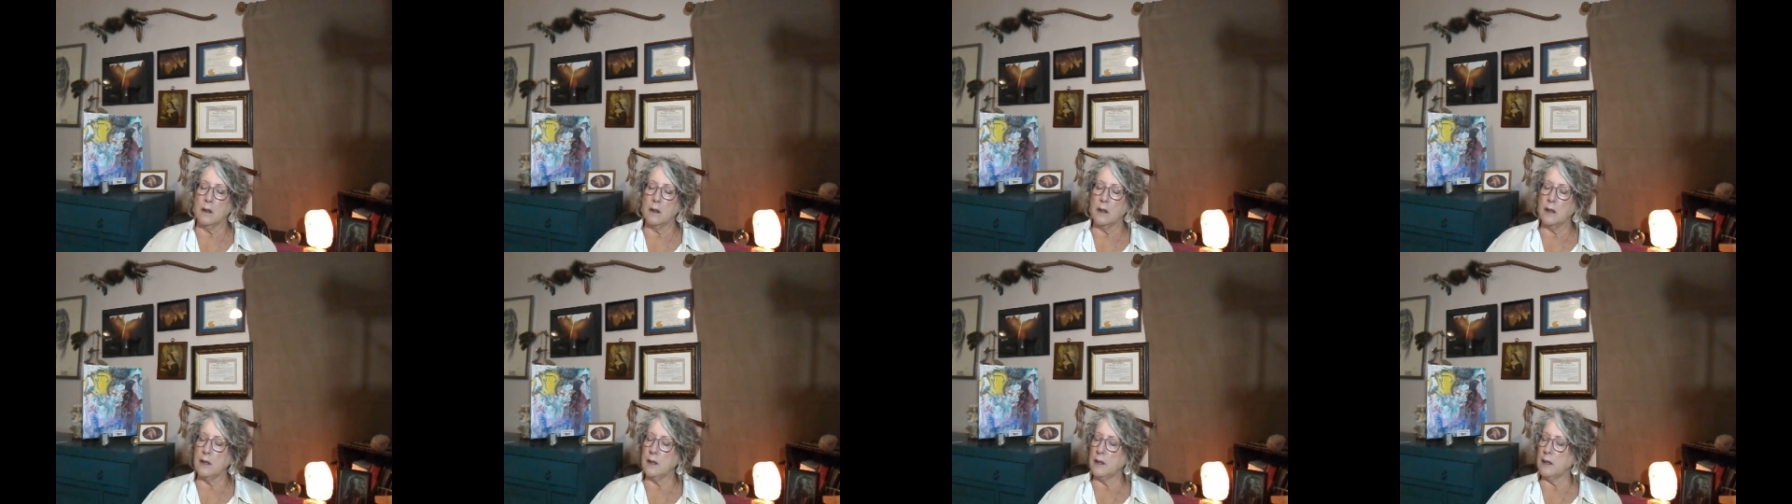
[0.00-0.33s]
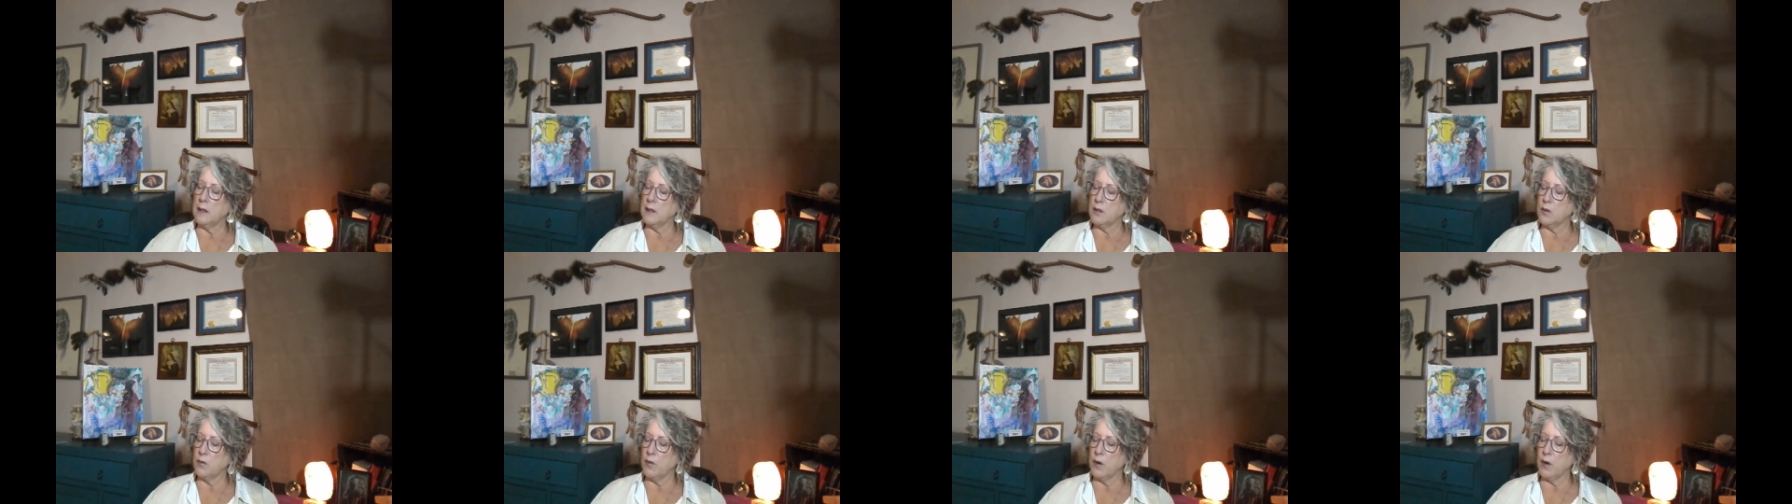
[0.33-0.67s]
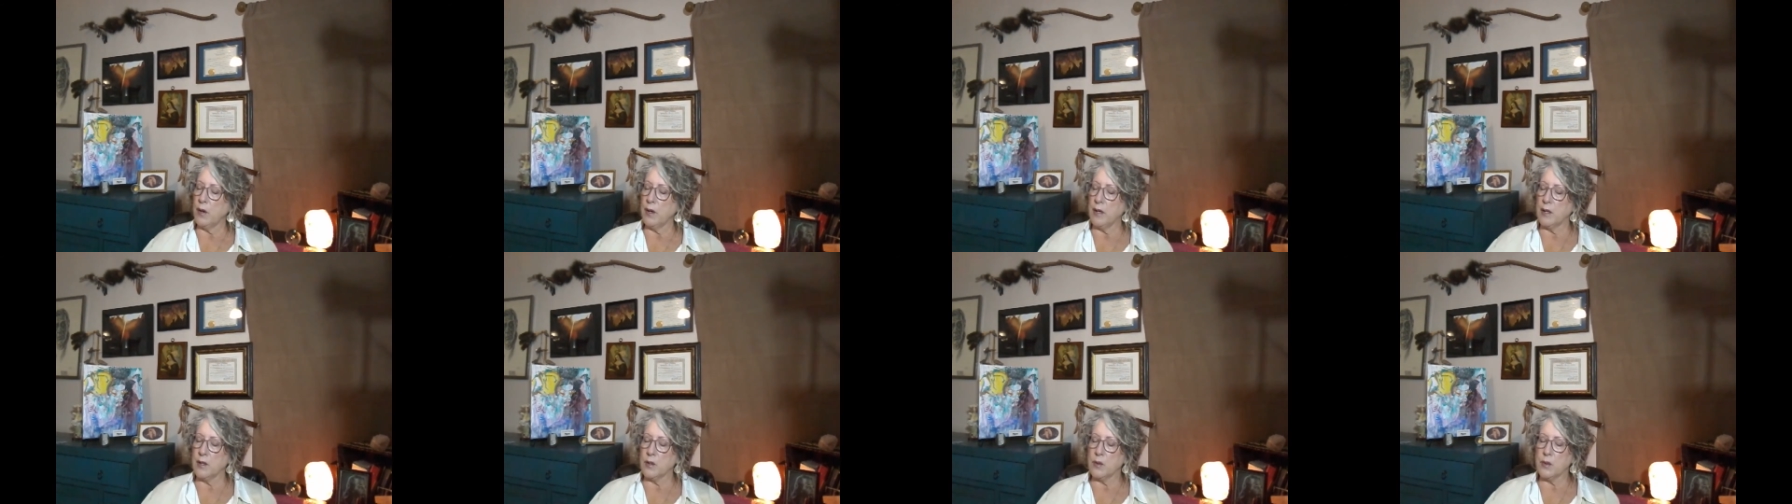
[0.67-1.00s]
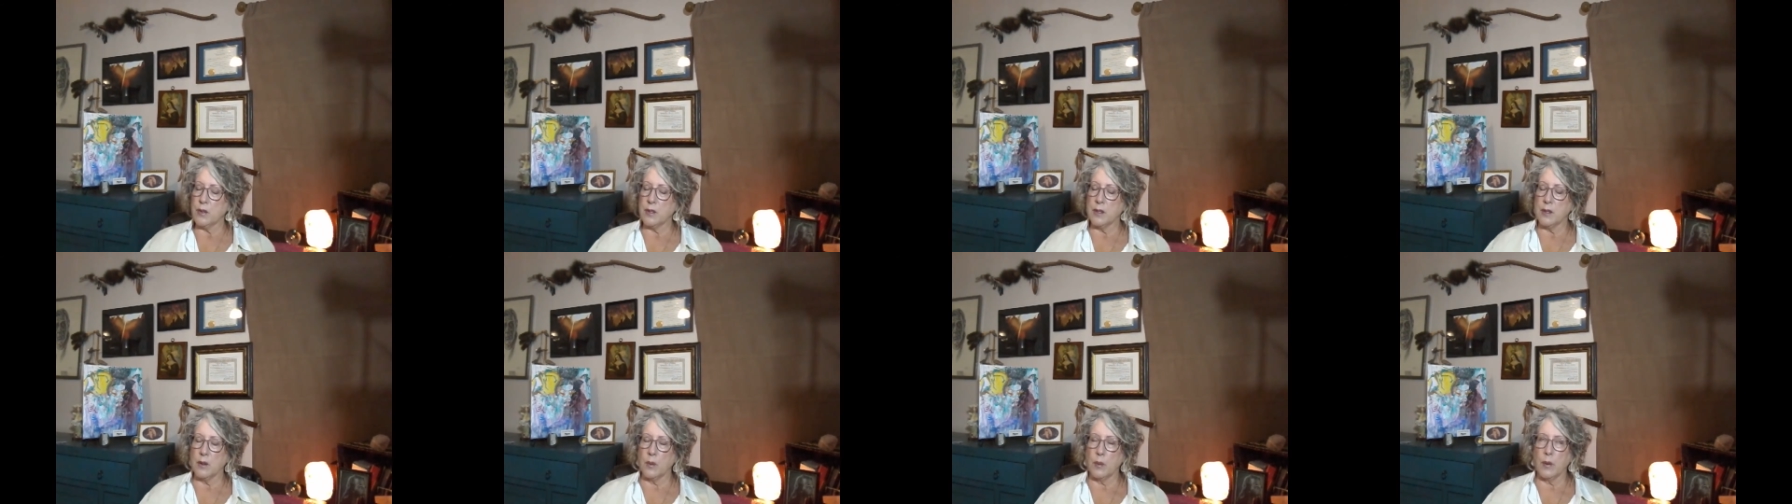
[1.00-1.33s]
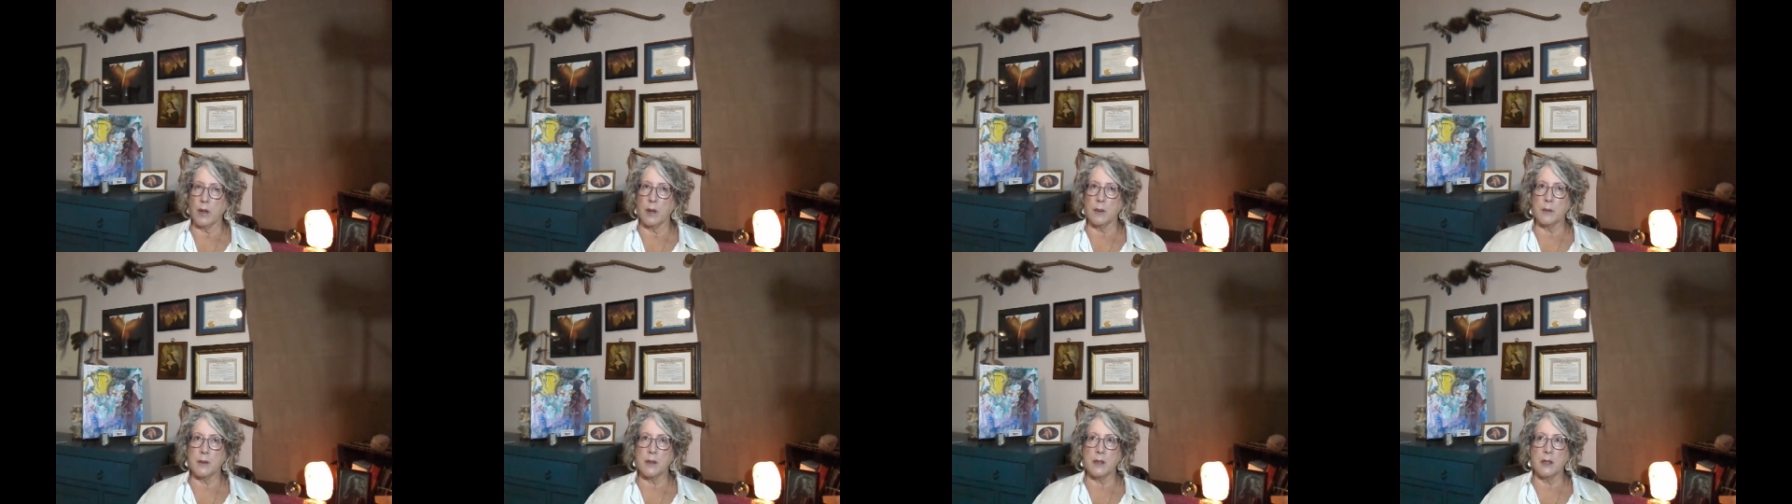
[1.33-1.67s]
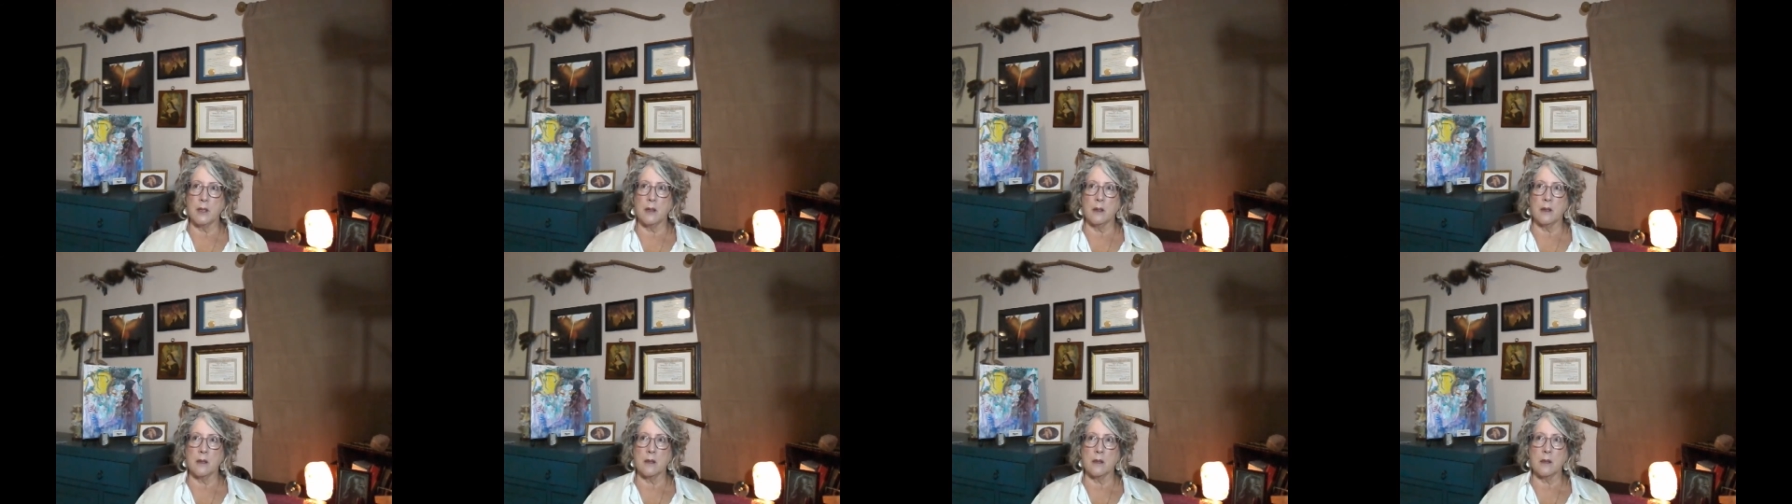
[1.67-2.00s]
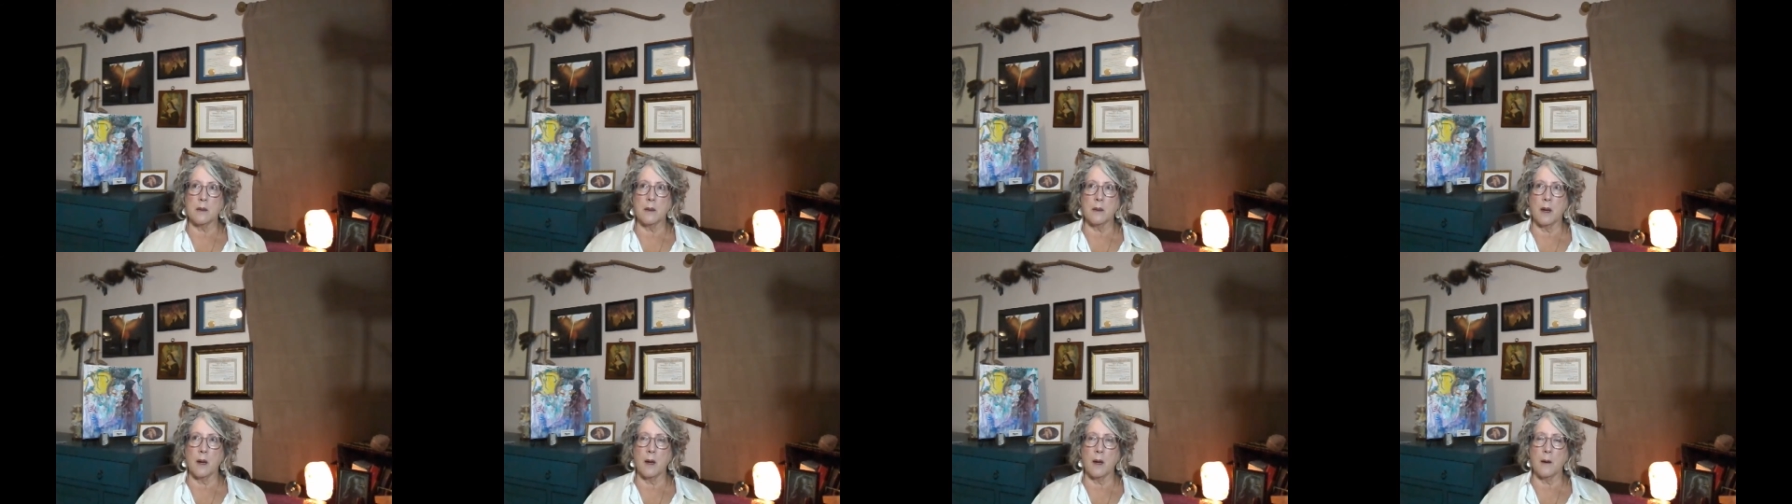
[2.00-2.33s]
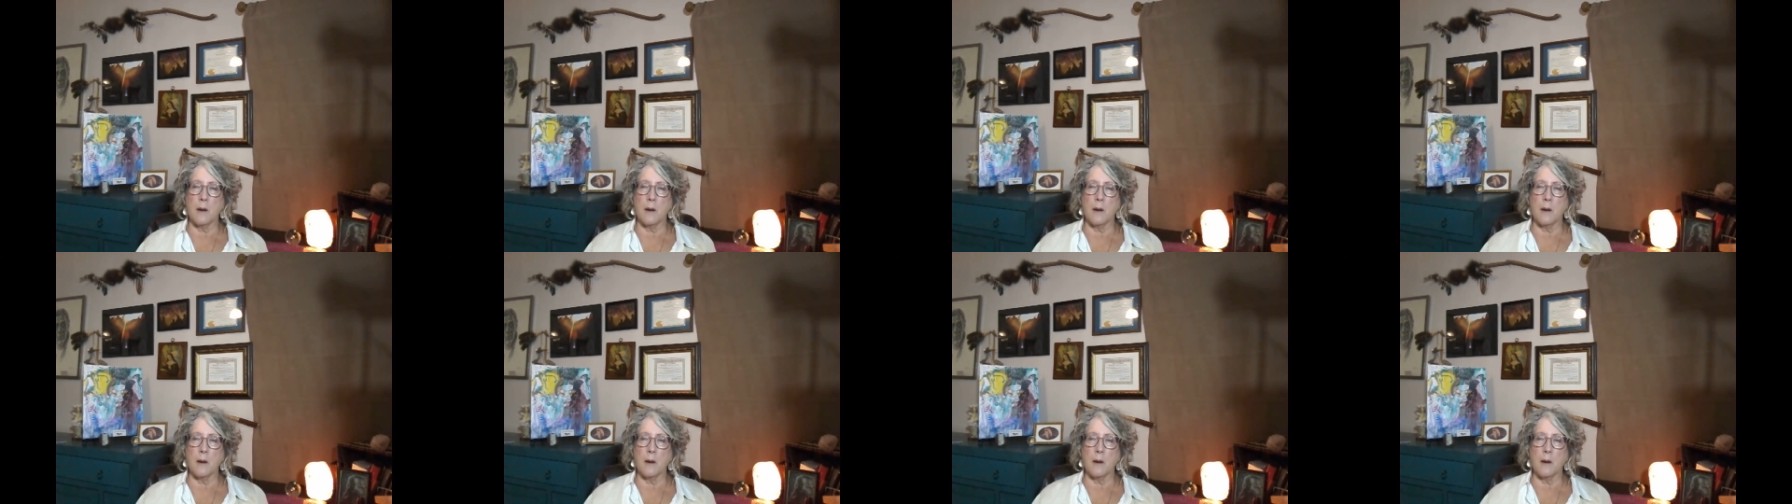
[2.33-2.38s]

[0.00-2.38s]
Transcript: It's very interesting the way I'm seeing this.